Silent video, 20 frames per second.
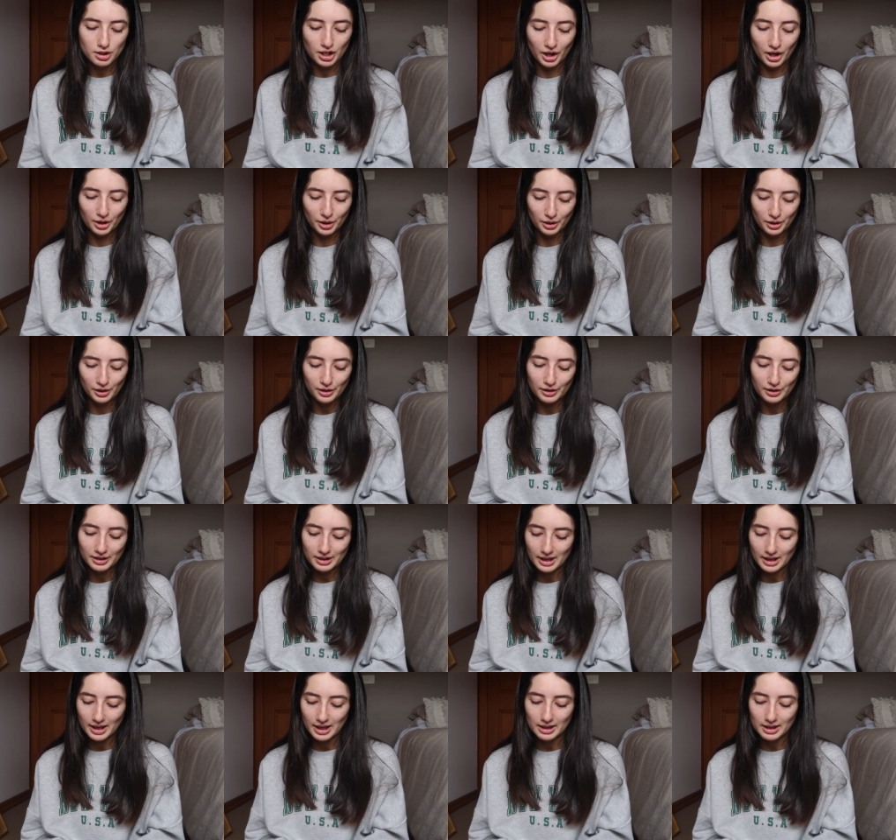So
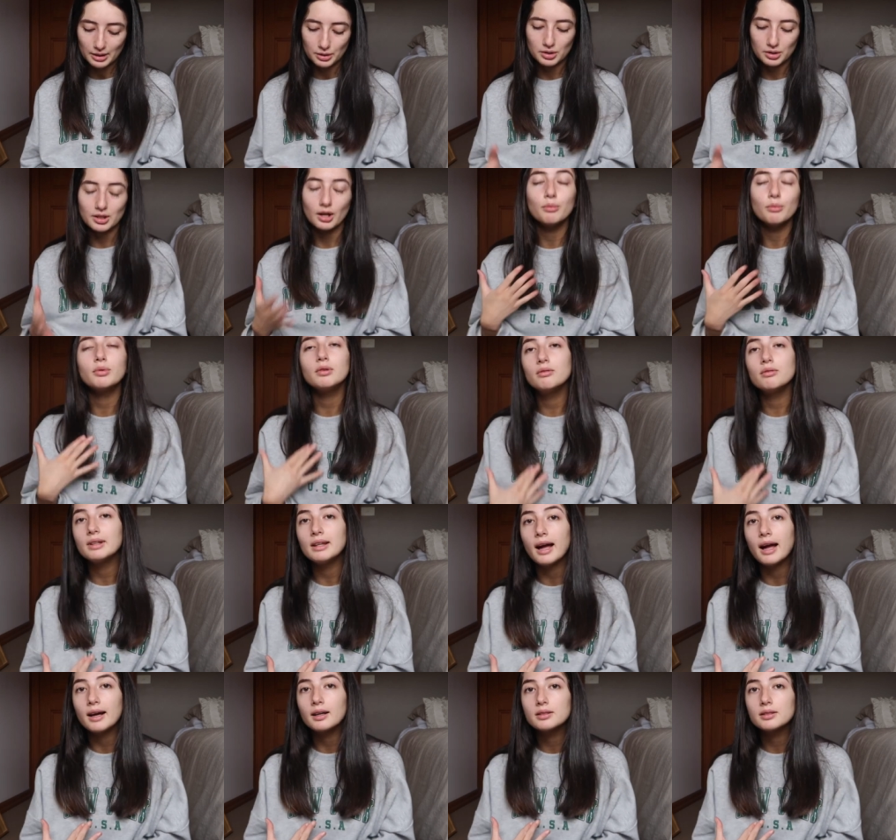yeah, and they just help you
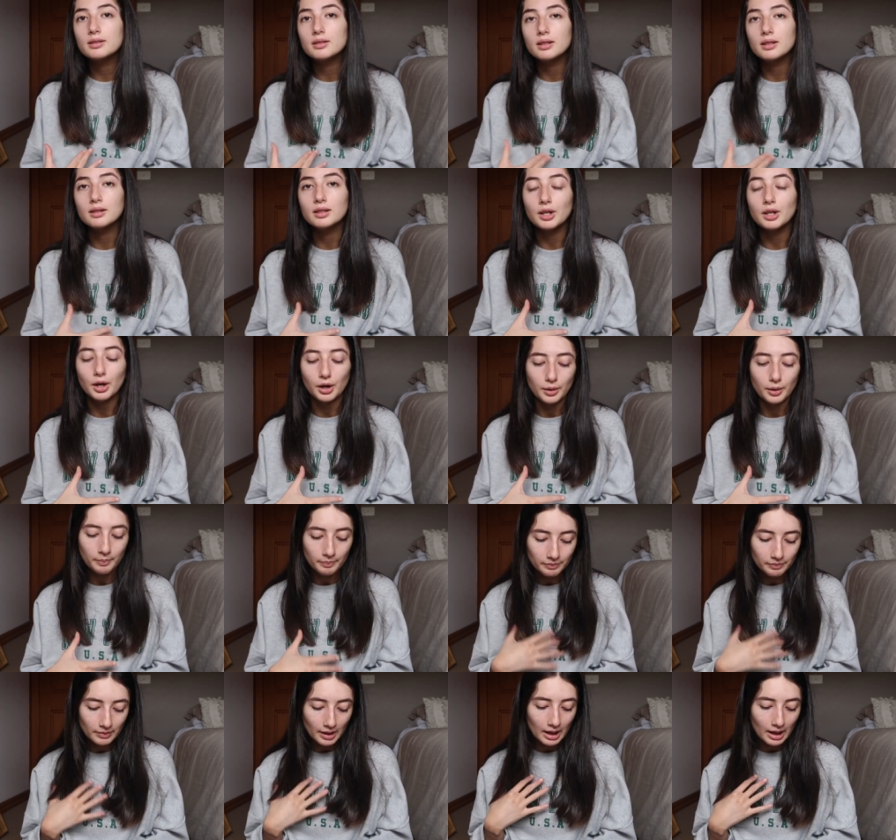relax and you know,
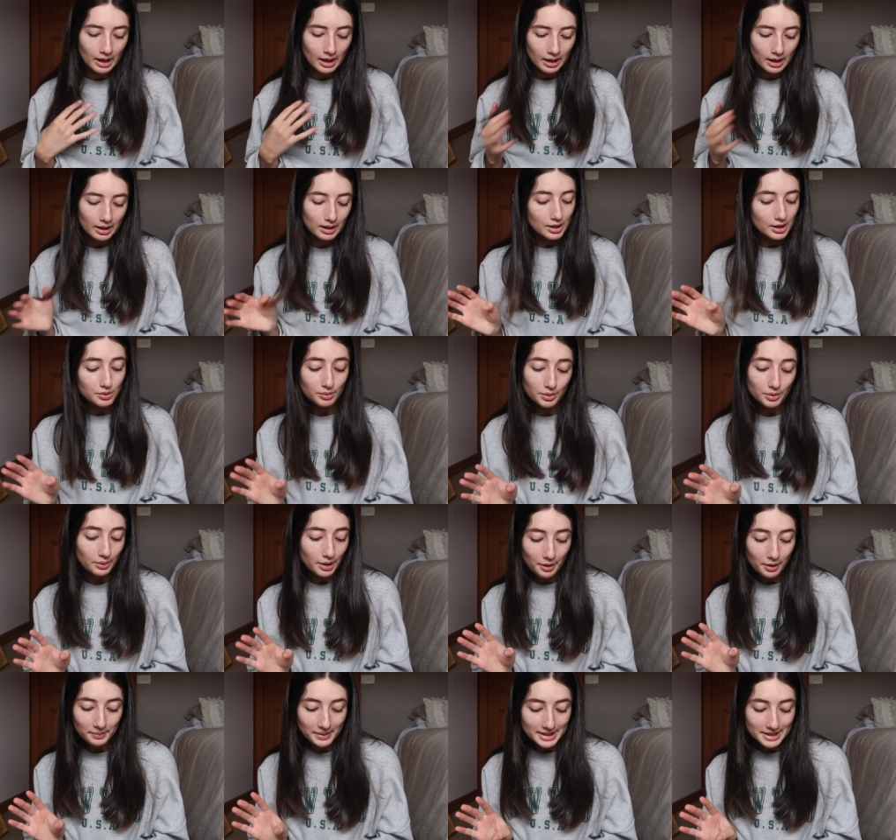this one
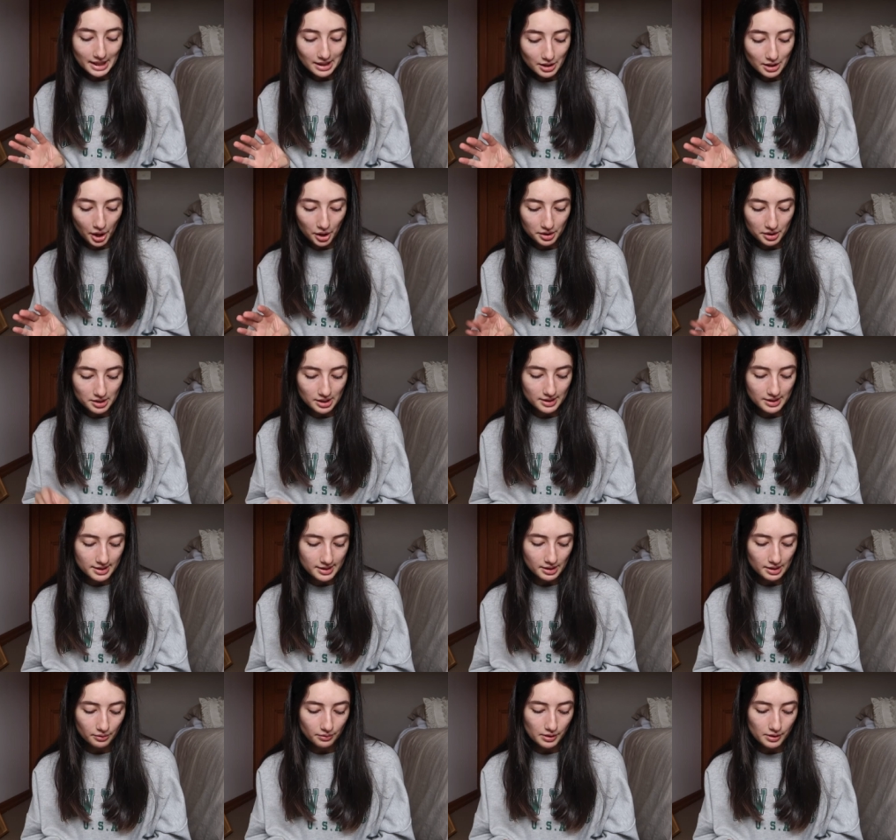will help me detox. This
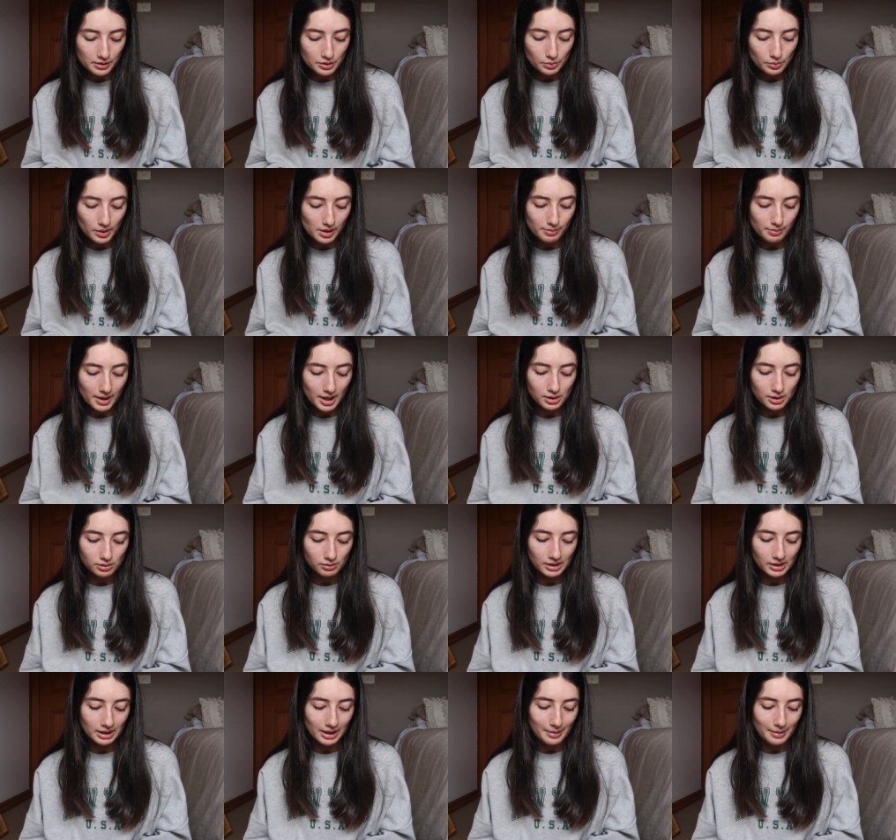is infused with
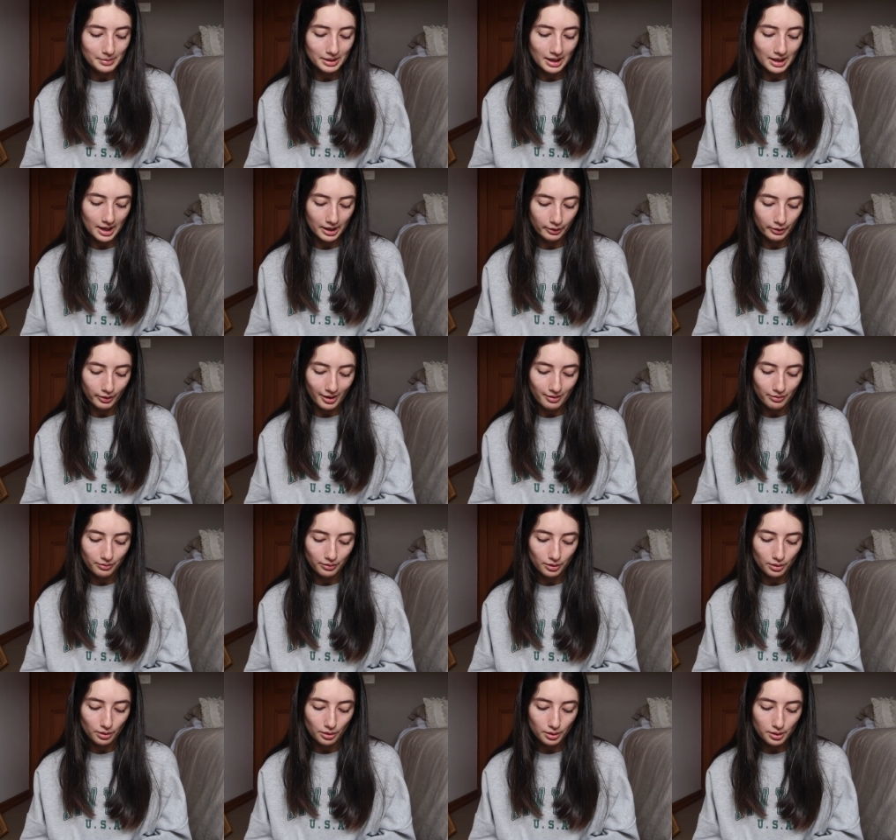mandarin, lemon and
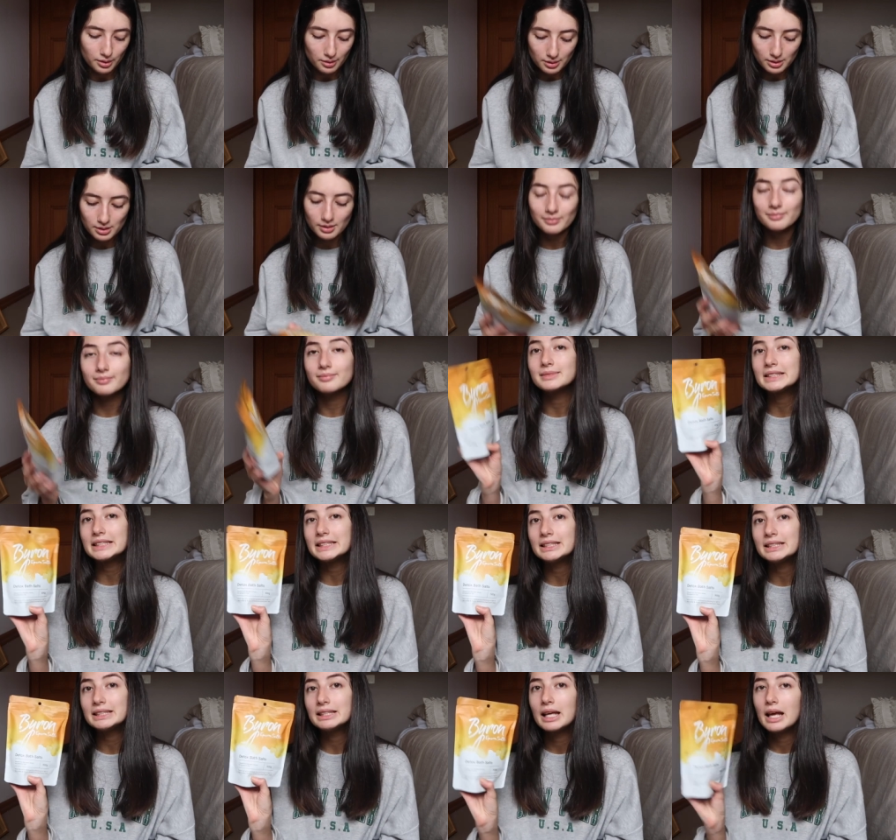grapefruit oils.
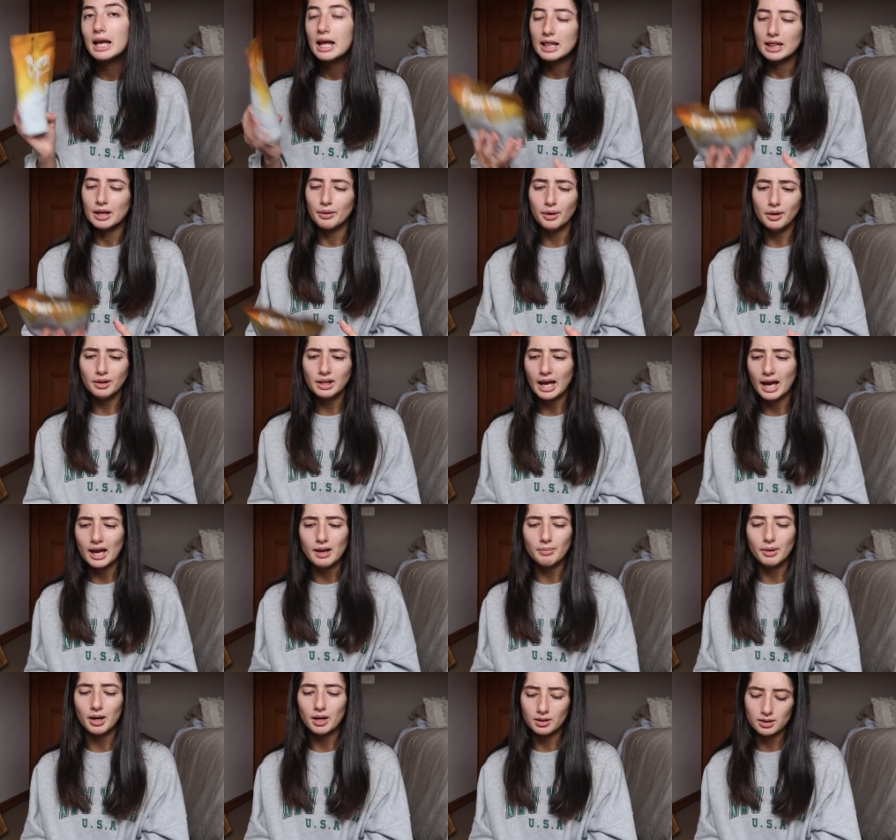They're only
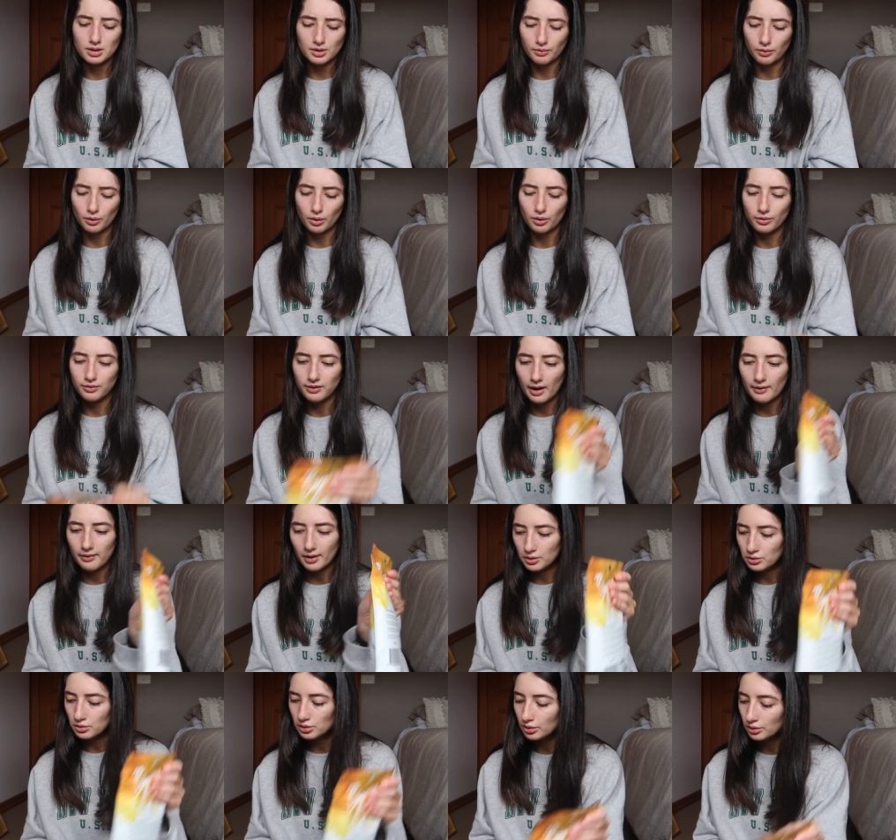8 bucks for
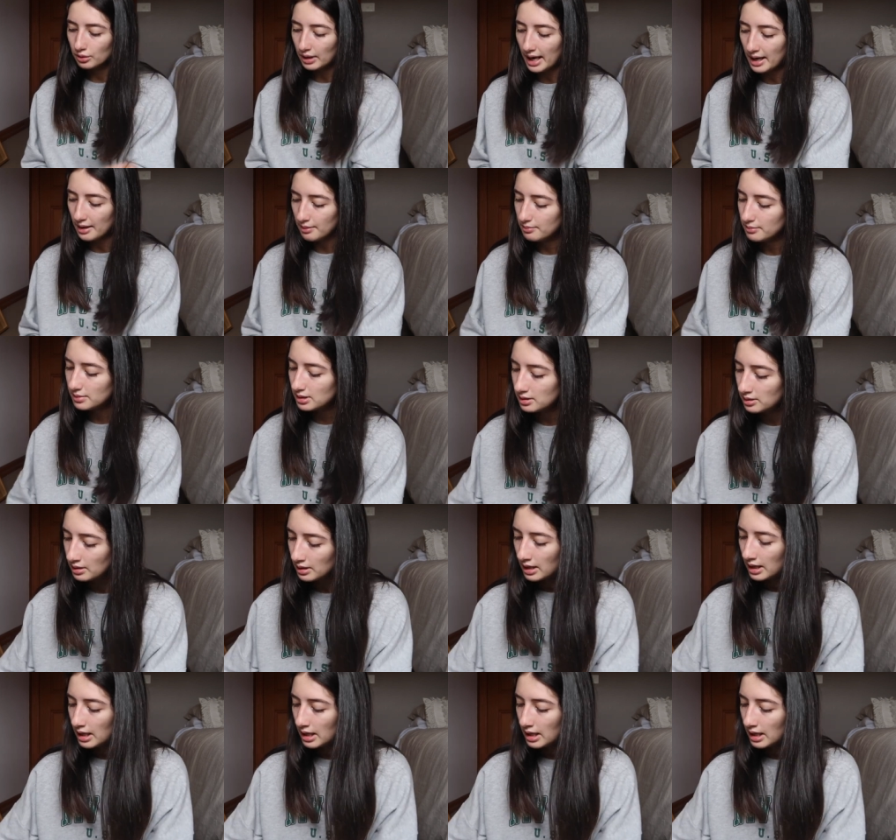500 grams.